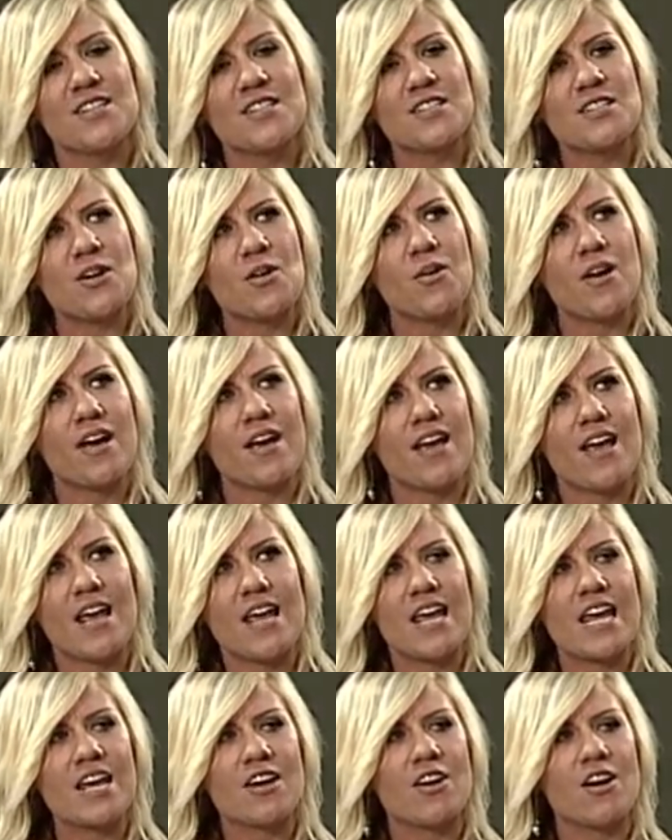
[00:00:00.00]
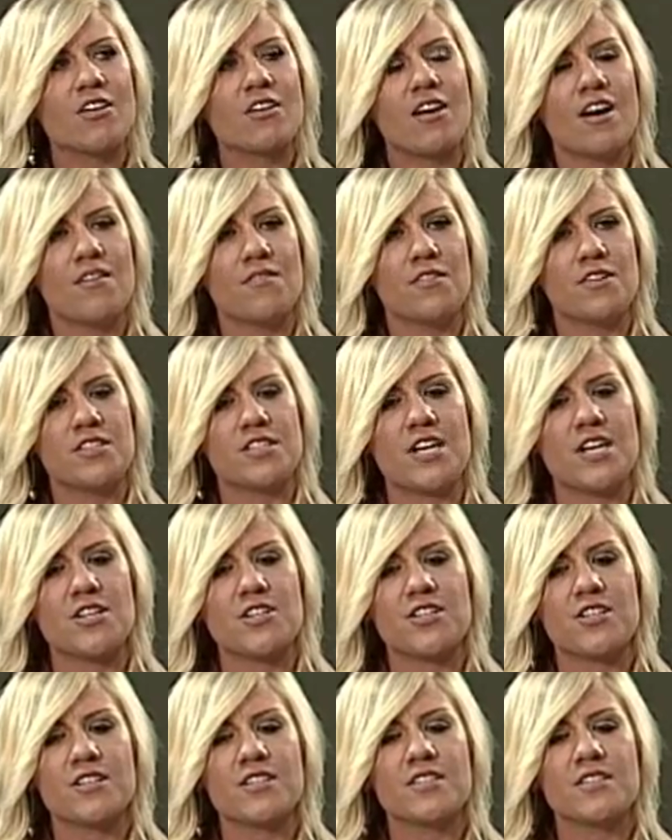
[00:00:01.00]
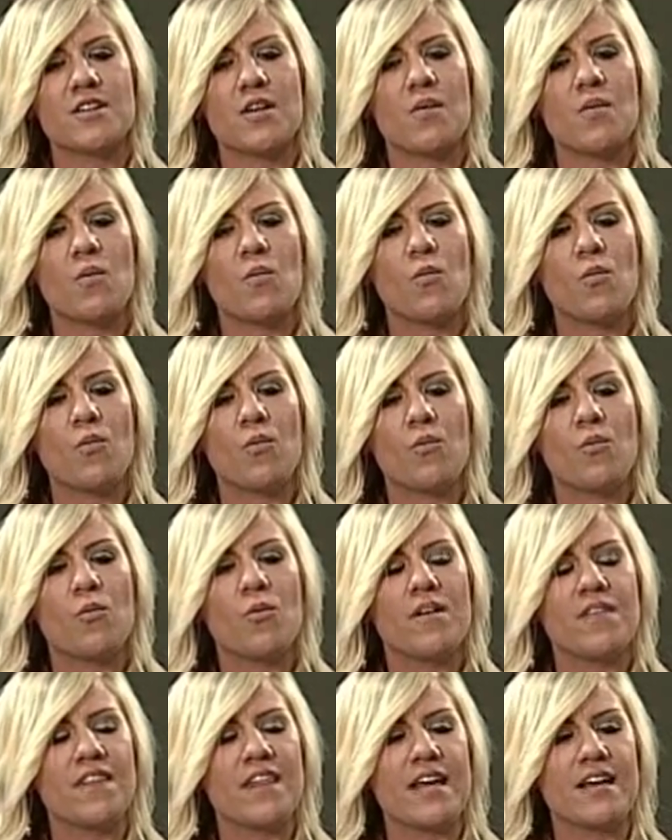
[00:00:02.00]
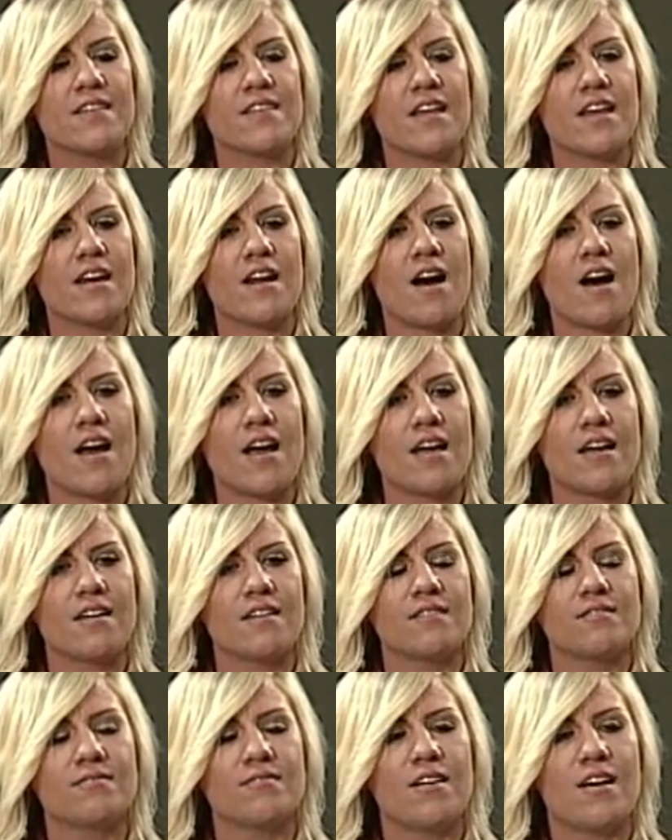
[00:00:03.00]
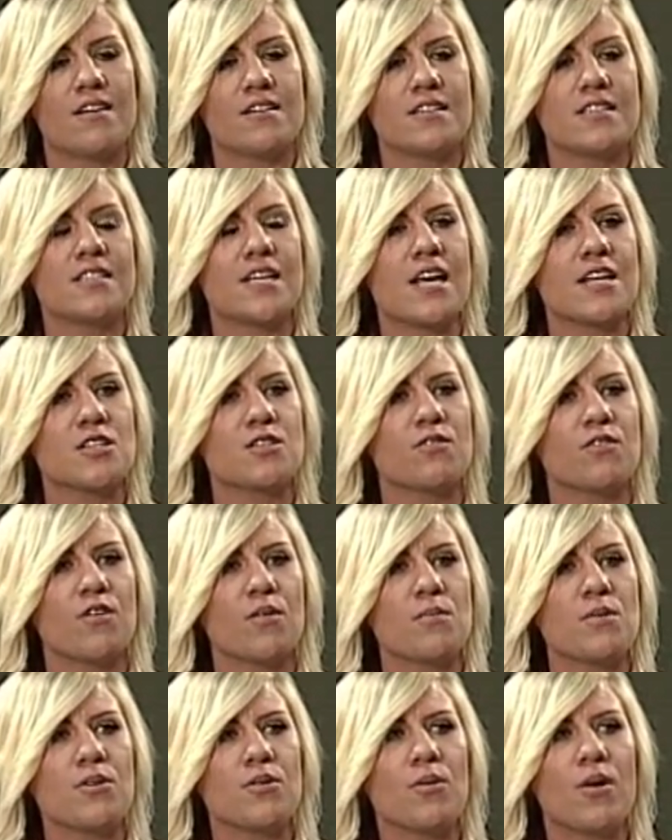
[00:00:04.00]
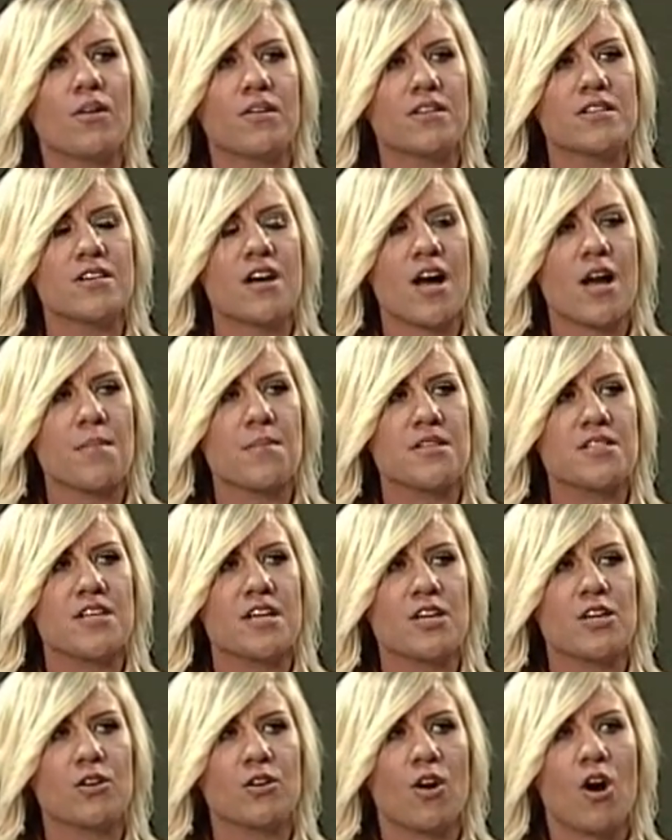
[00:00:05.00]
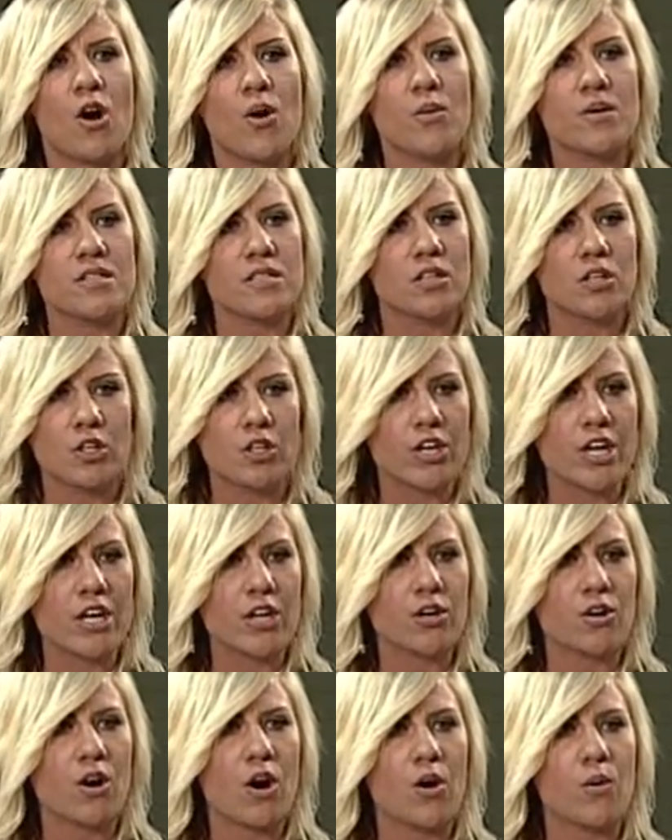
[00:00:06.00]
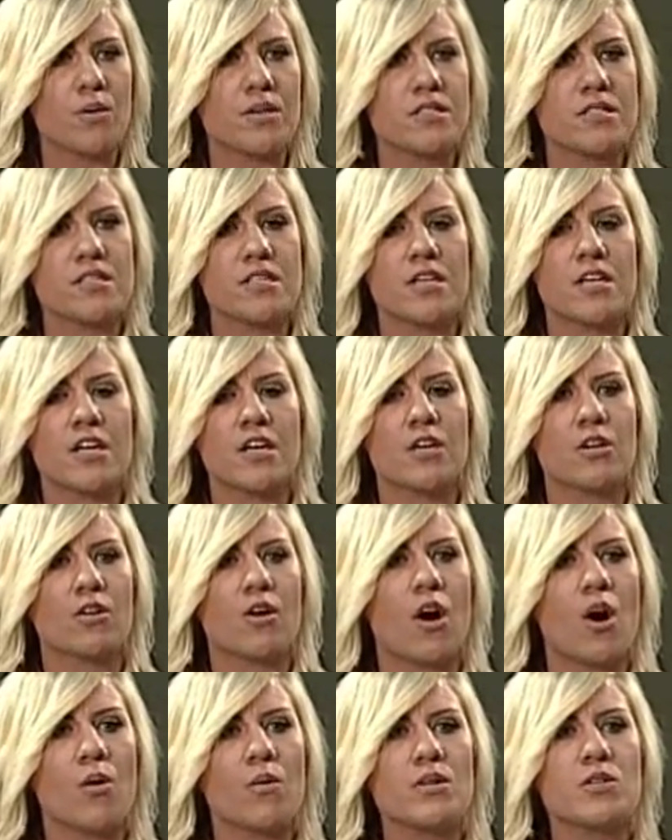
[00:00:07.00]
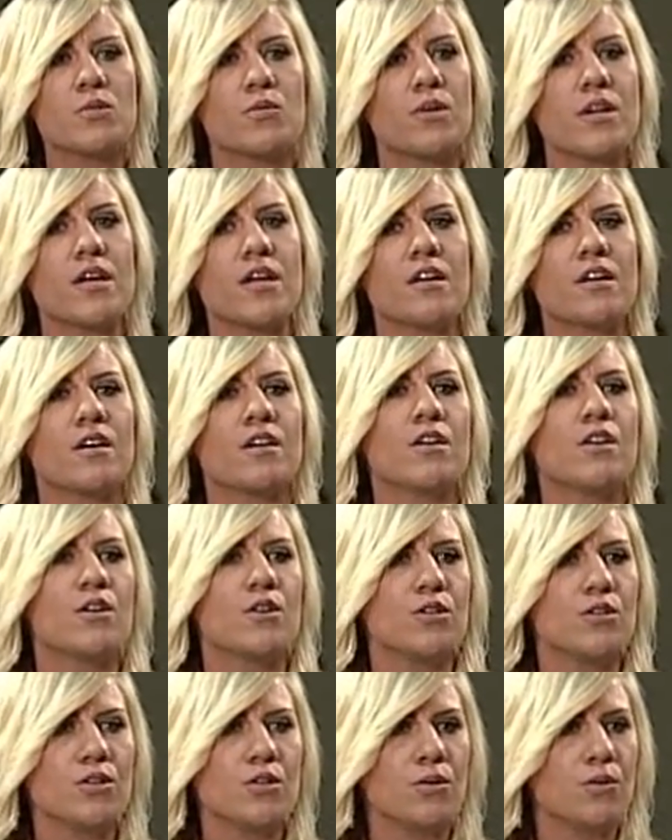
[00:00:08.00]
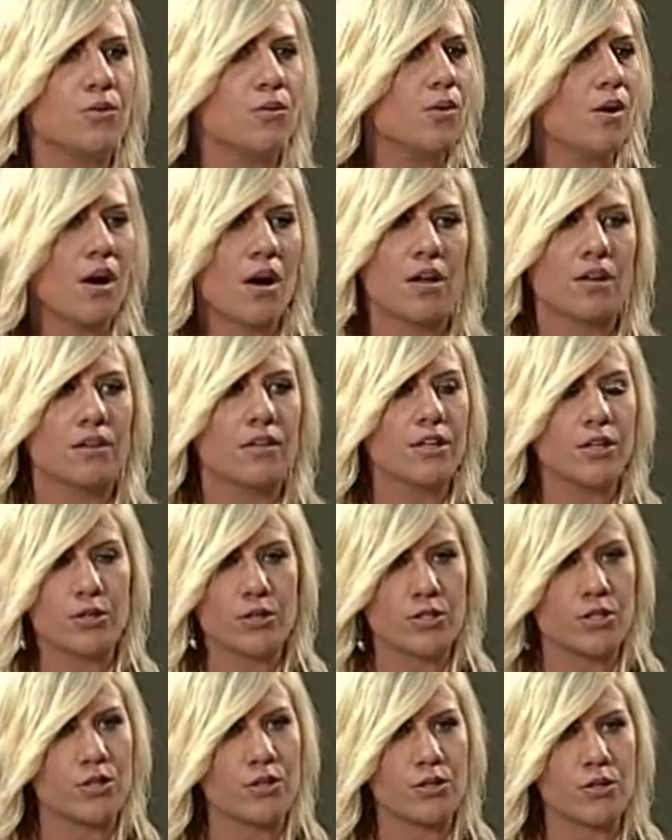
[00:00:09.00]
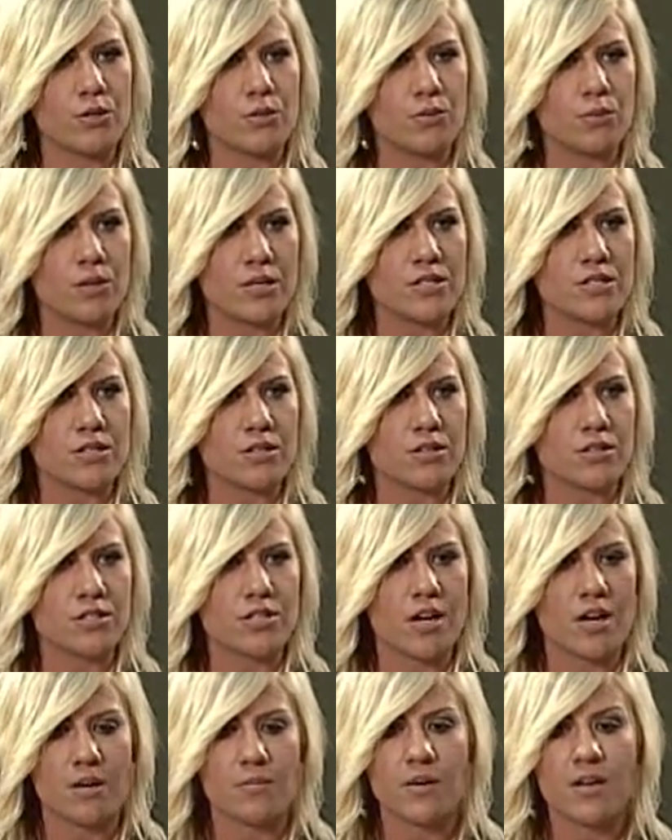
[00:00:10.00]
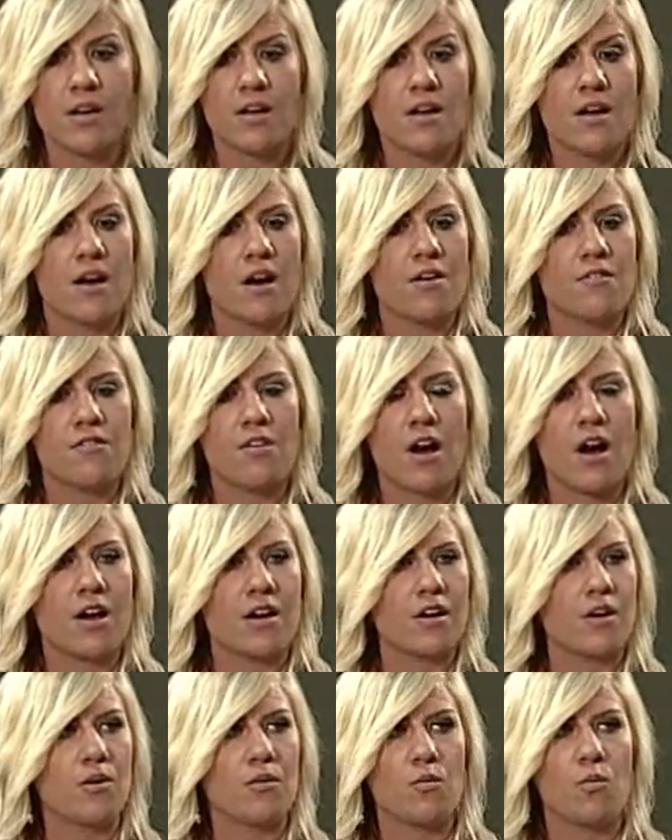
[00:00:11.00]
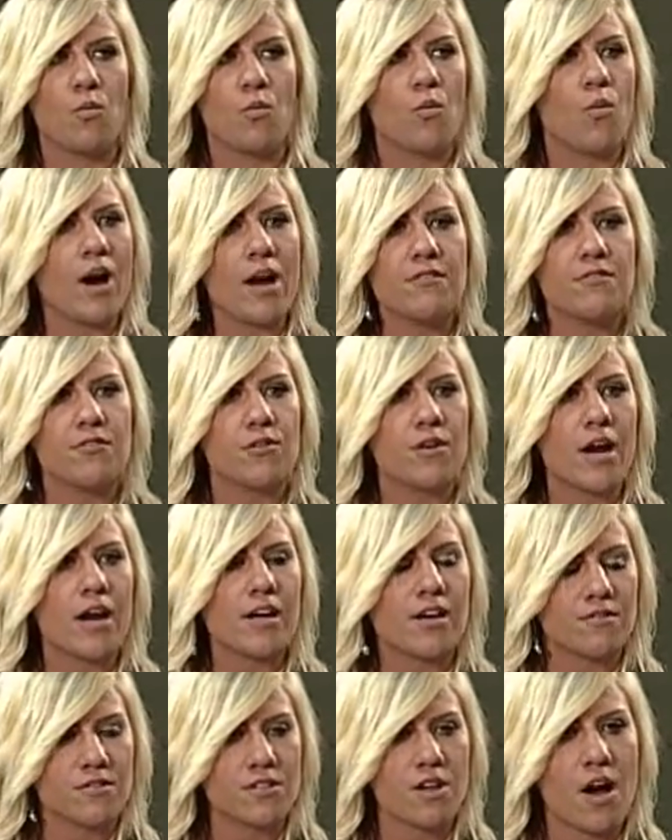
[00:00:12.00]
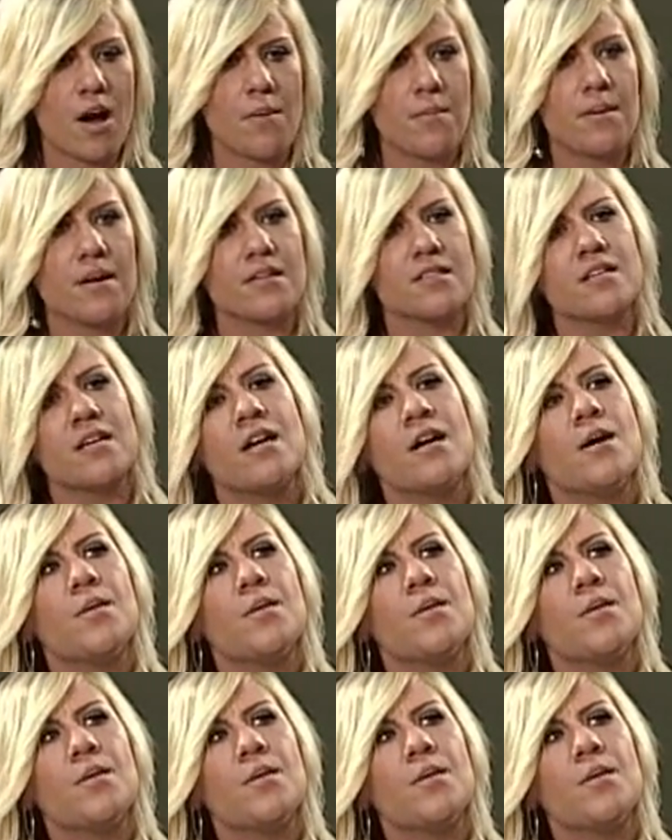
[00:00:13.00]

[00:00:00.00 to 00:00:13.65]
So, in our conversations, one thing that I sense from you all the time is that you're always learning, you're always seeking, you're always reading new literature, new research on on a wide variety of topics.